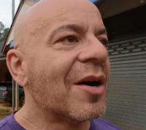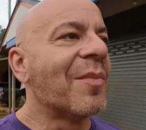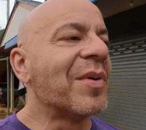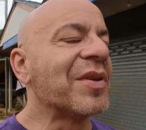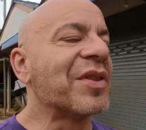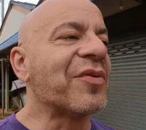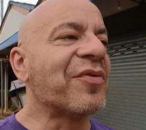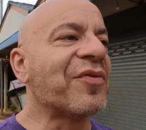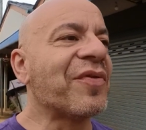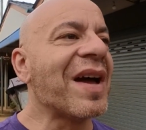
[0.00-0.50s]

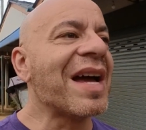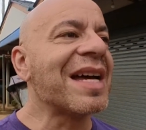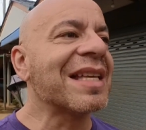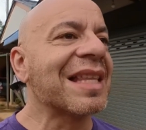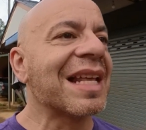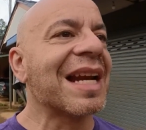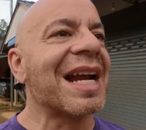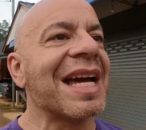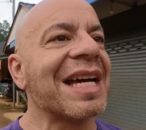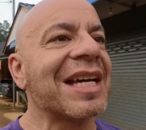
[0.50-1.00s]
But the fact
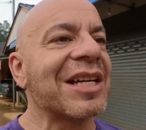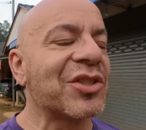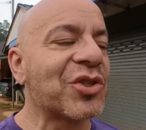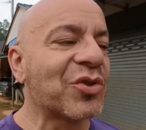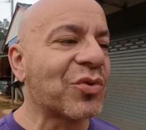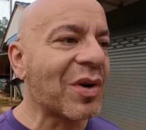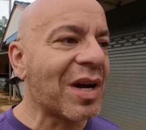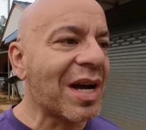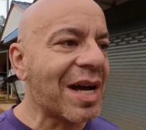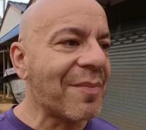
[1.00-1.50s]
that I could
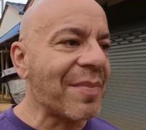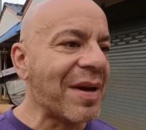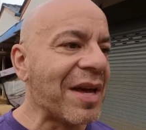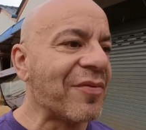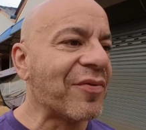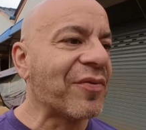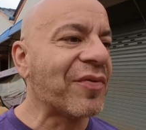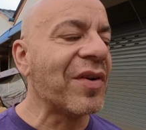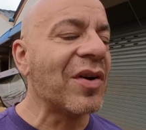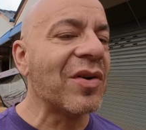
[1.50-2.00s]
drop
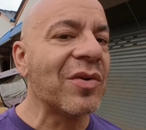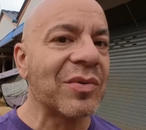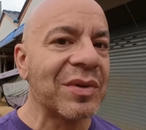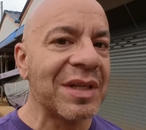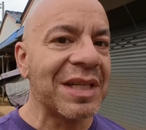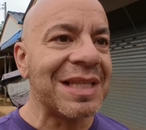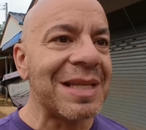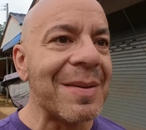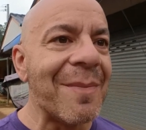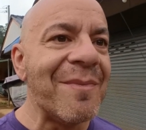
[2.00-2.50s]
a
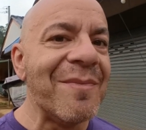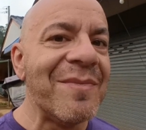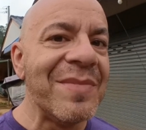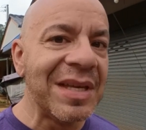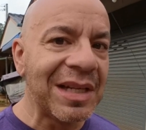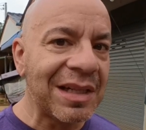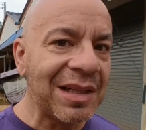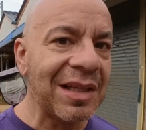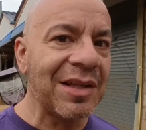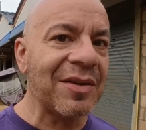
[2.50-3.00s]
phone in the
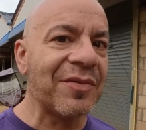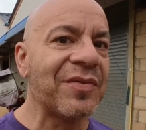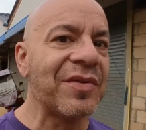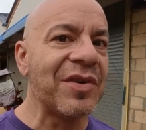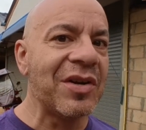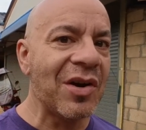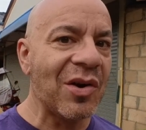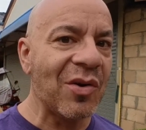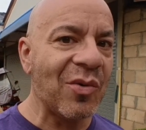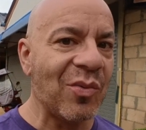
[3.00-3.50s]
middle of
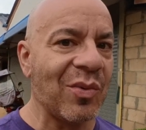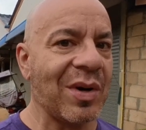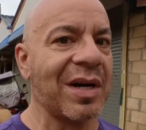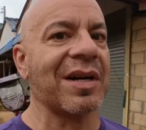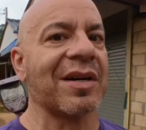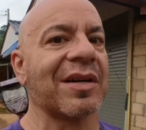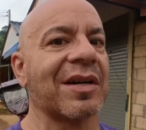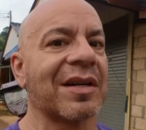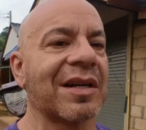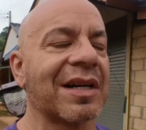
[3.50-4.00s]

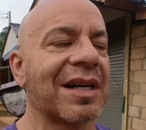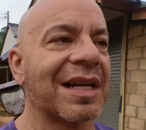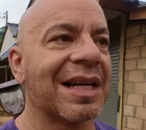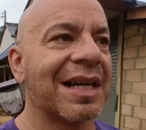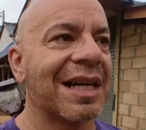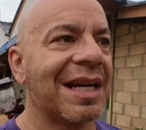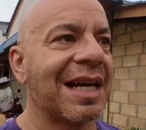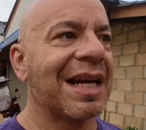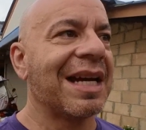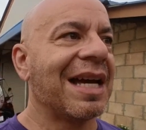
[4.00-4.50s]
nowhere
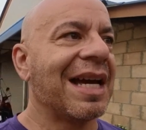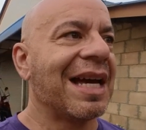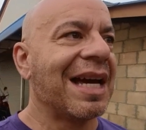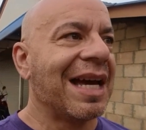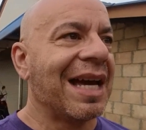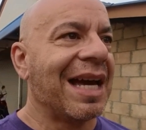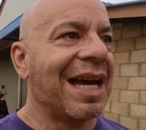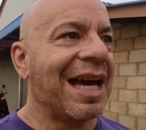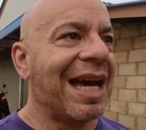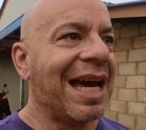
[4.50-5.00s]

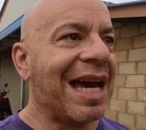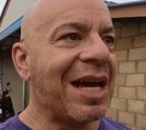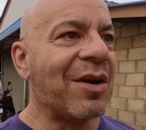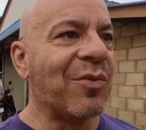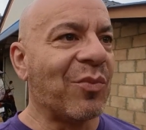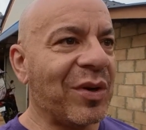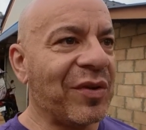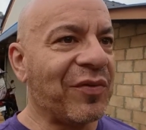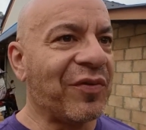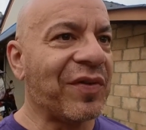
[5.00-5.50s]

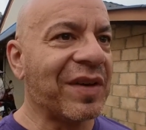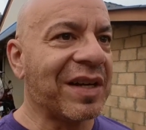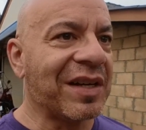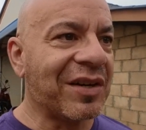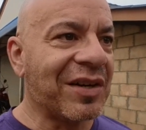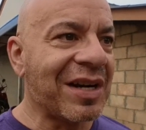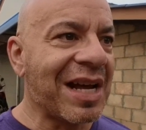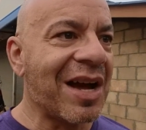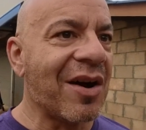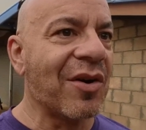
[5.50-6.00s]
and we
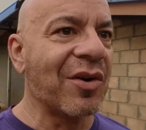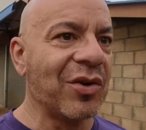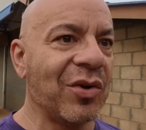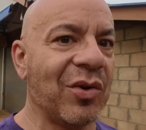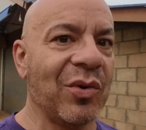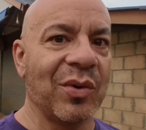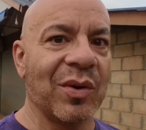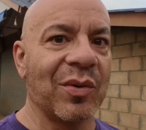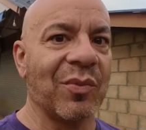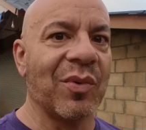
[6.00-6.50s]
figured out
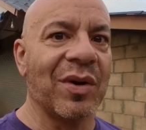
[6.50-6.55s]
who it